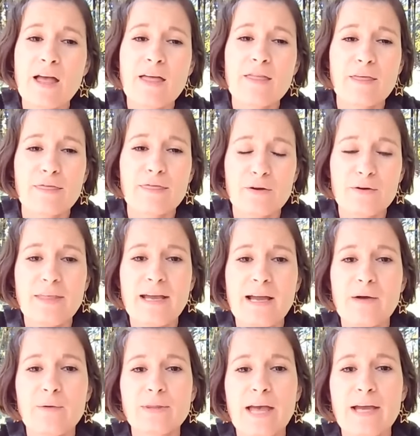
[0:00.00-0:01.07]
The third thing I
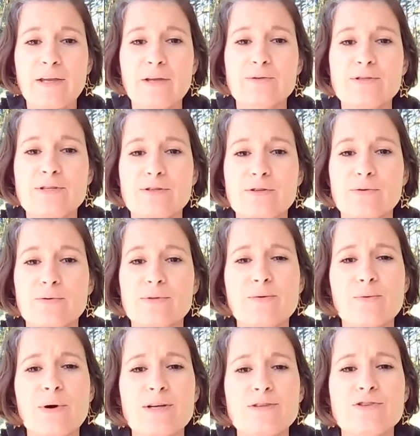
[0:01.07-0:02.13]
would like you to do is
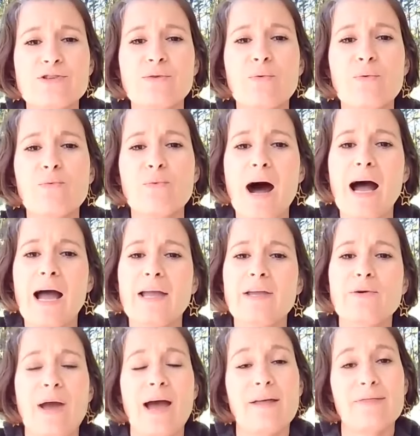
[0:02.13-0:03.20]
question why
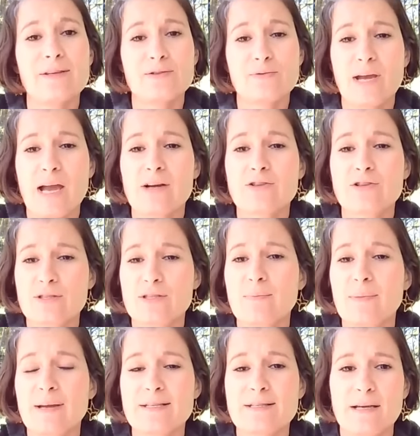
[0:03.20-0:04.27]
you had this reaction to
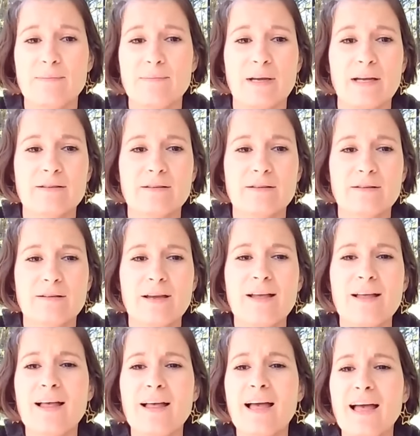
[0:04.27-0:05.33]
my statement.
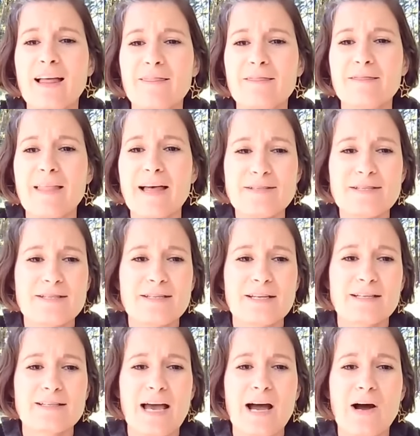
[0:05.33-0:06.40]
Let's
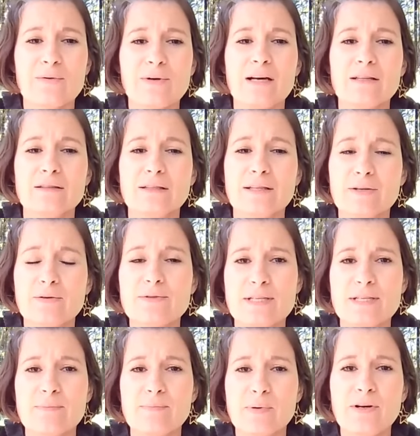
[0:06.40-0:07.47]
dig down a little
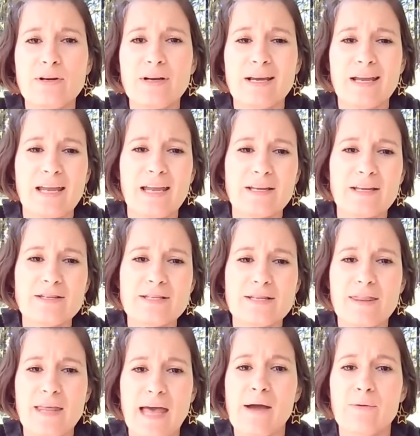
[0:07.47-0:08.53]
deeper into
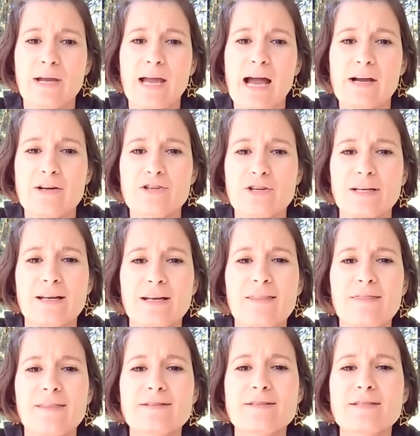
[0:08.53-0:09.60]
that reaction
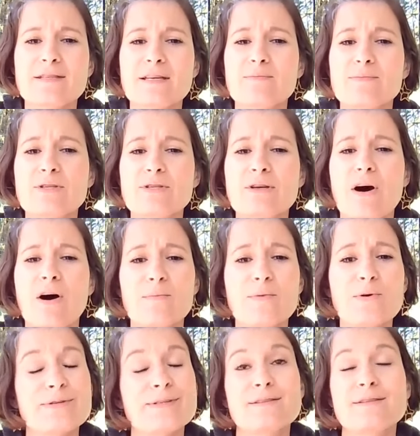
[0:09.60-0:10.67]
that seems
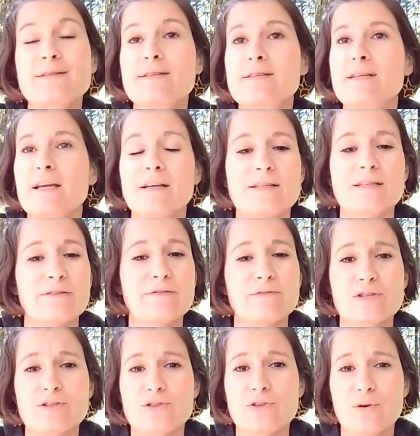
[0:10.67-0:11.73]
almost instinctive
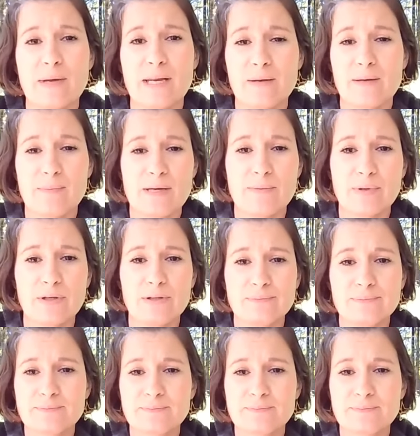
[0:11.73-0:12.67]
to so many people.